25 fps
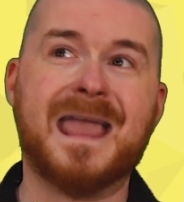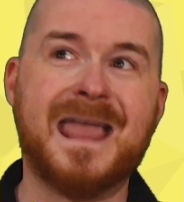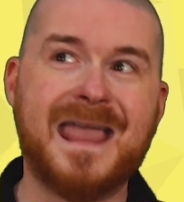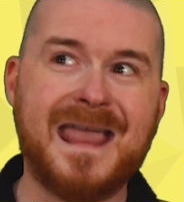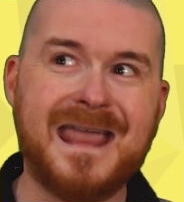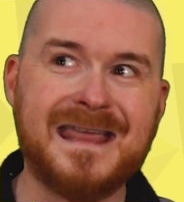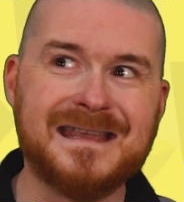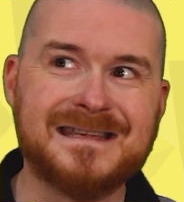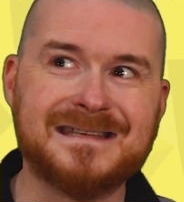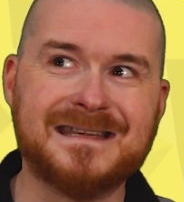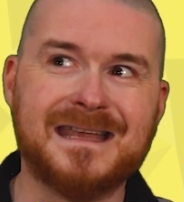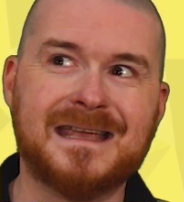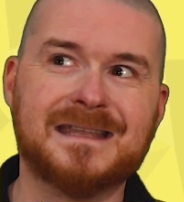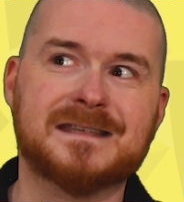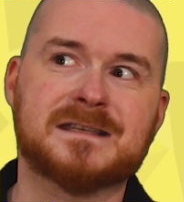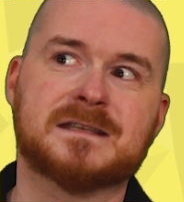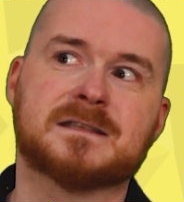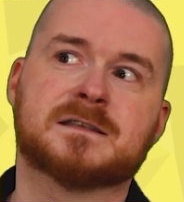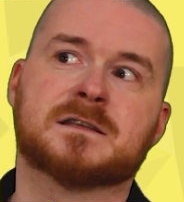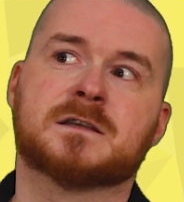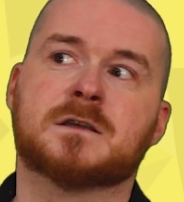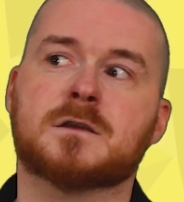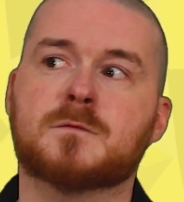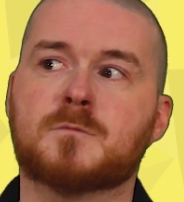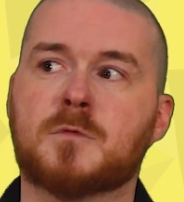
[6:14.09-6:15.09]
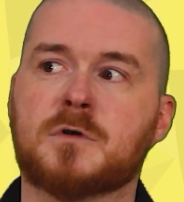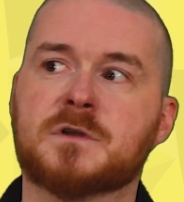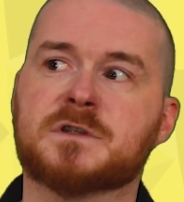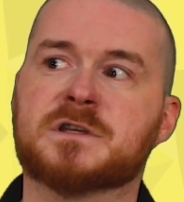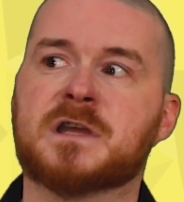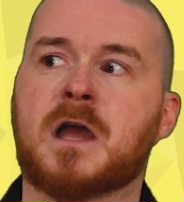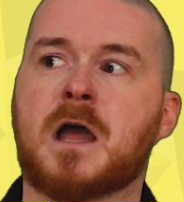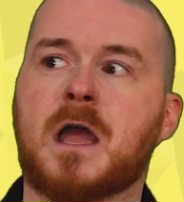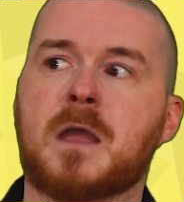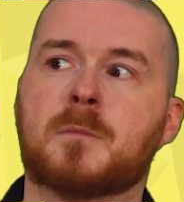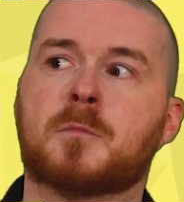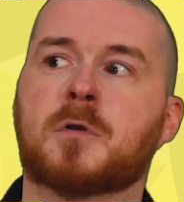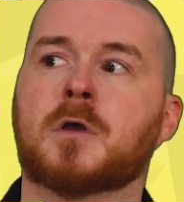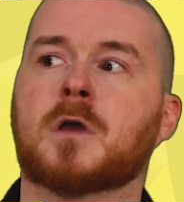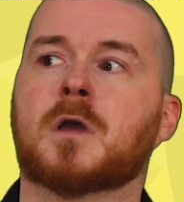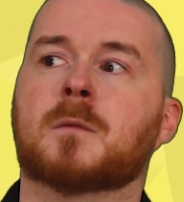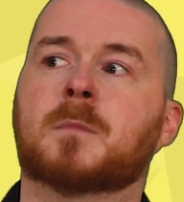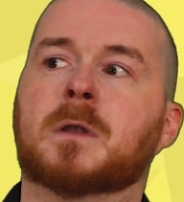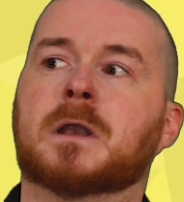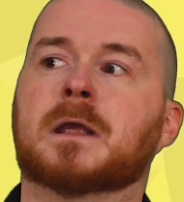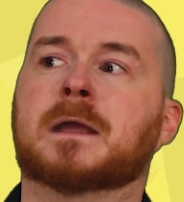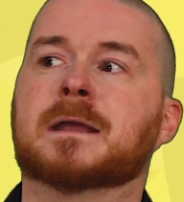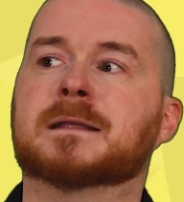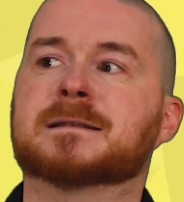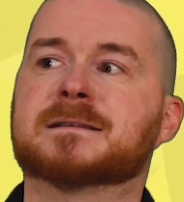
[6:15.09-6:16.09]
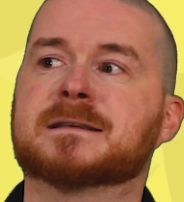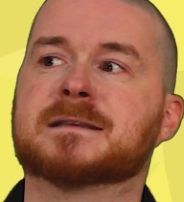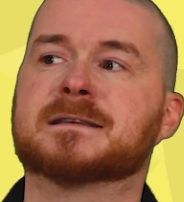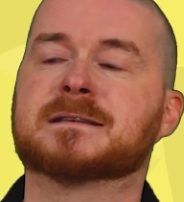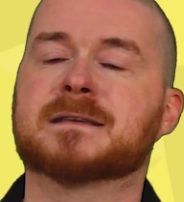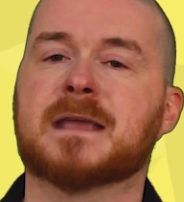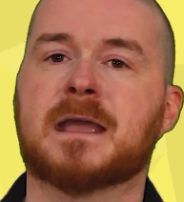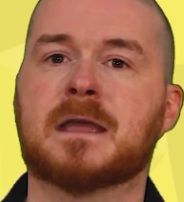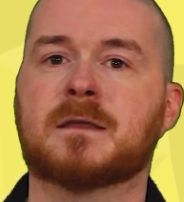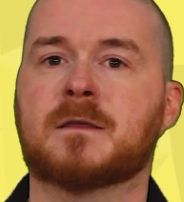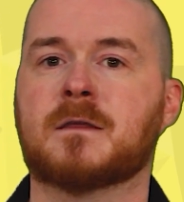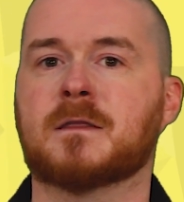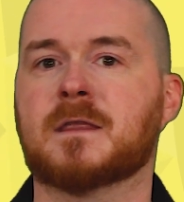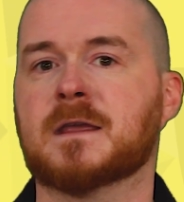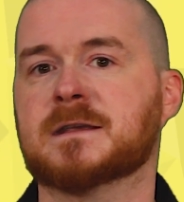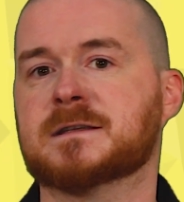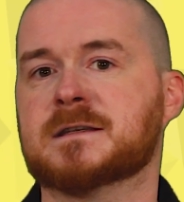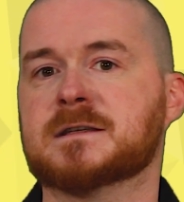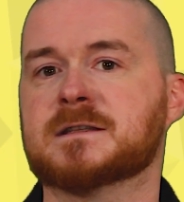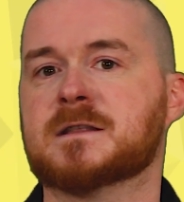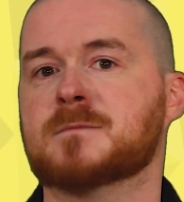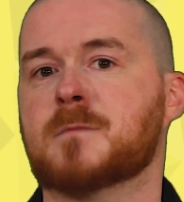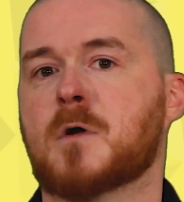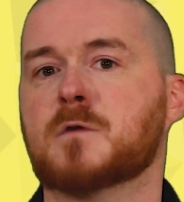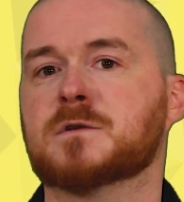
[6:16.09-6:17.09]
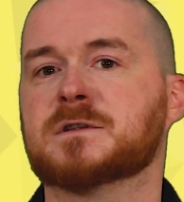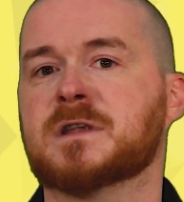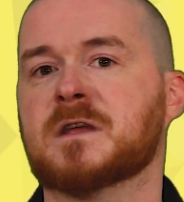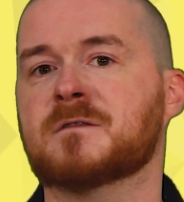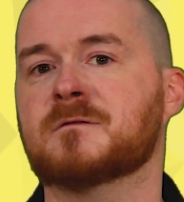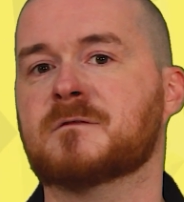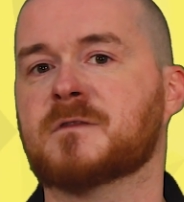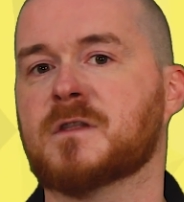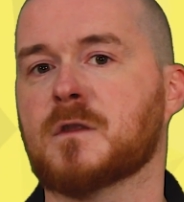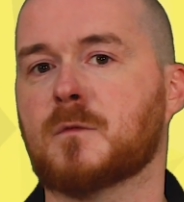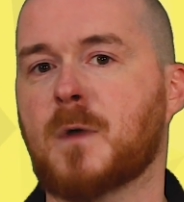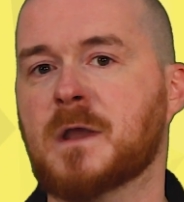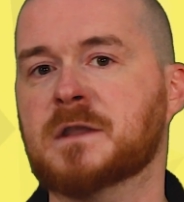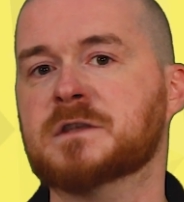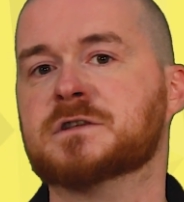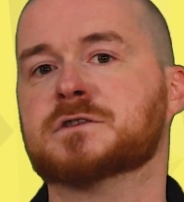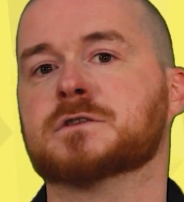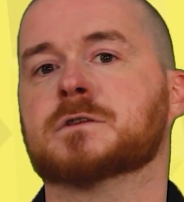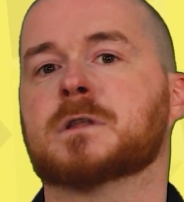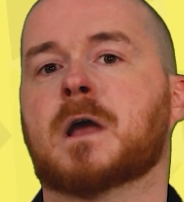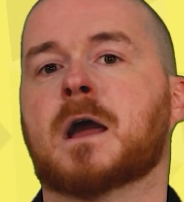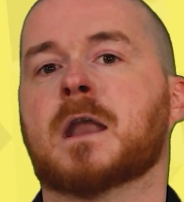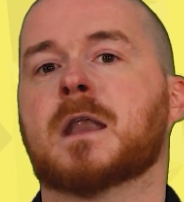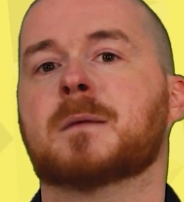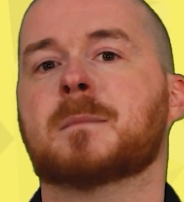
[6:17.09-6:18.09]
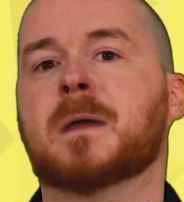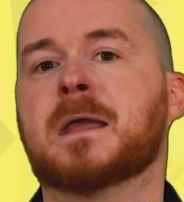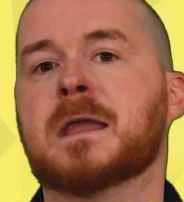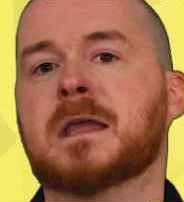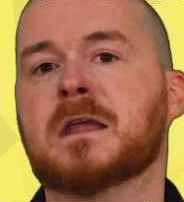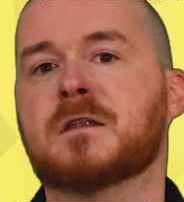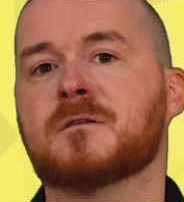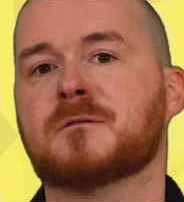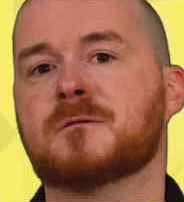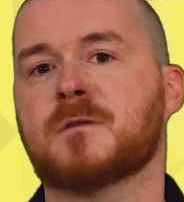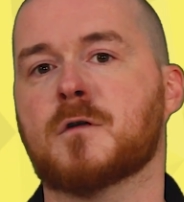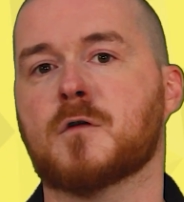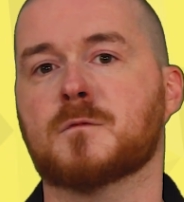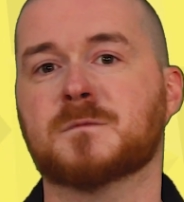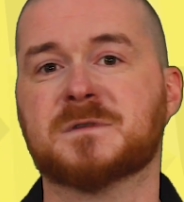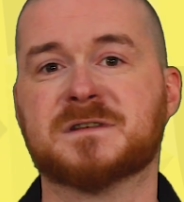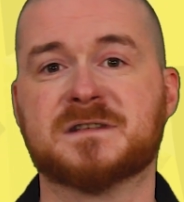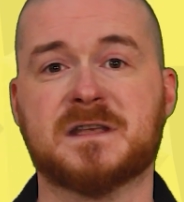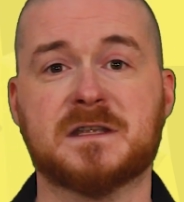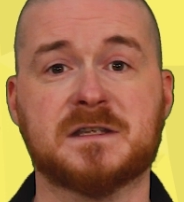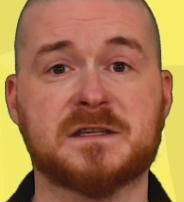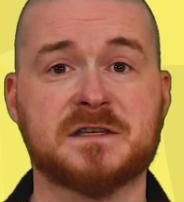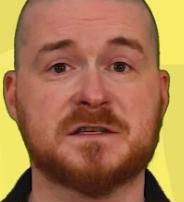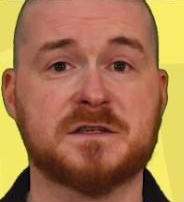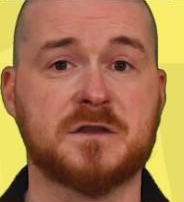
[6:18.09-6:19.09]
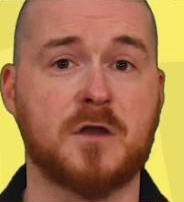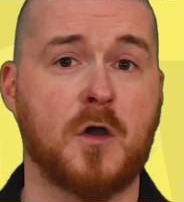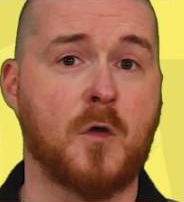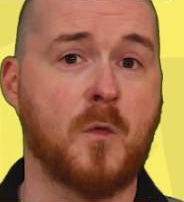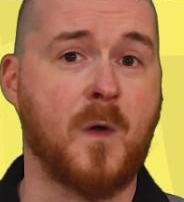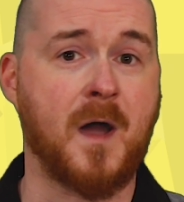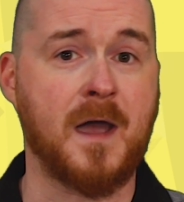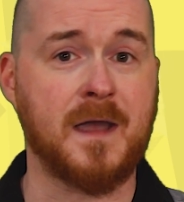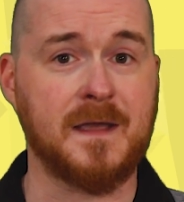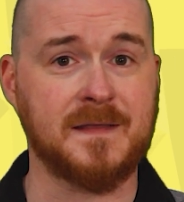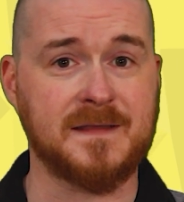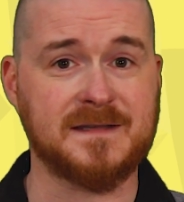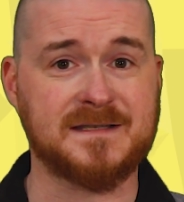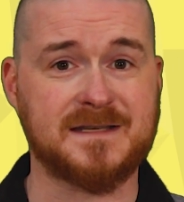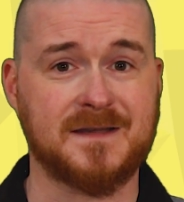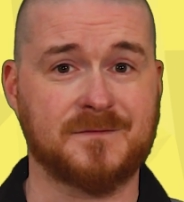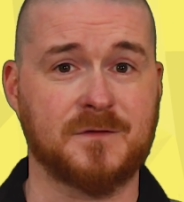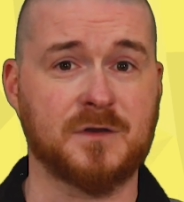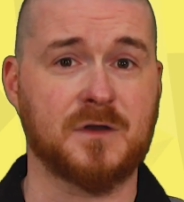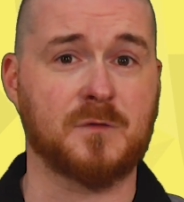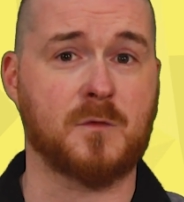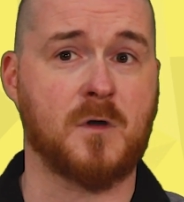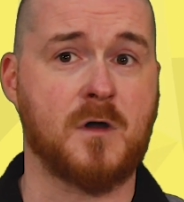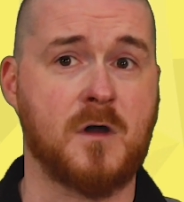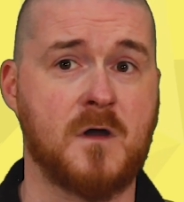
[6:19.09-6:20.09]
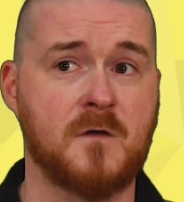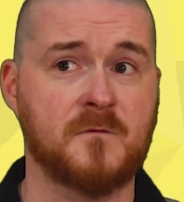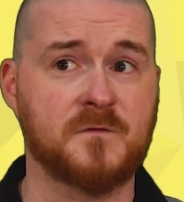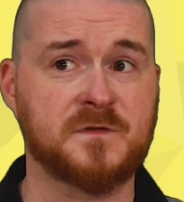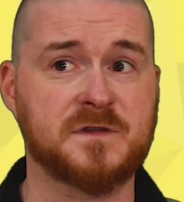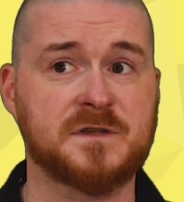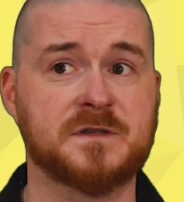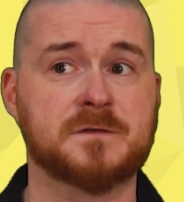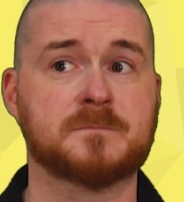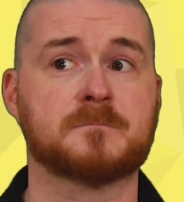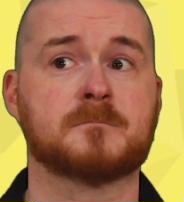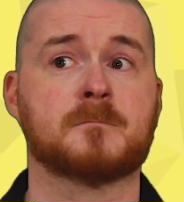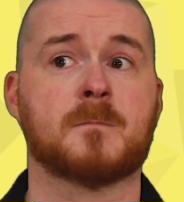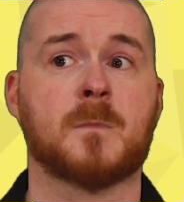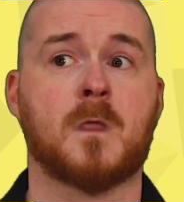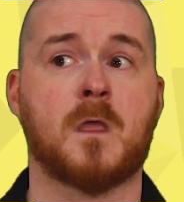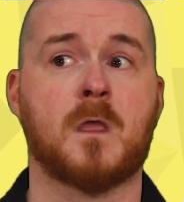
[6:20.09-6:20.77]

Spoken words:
Is it too much hyperbole to say that this is the most influential animated film since Snow White and the Seven Dwarfs?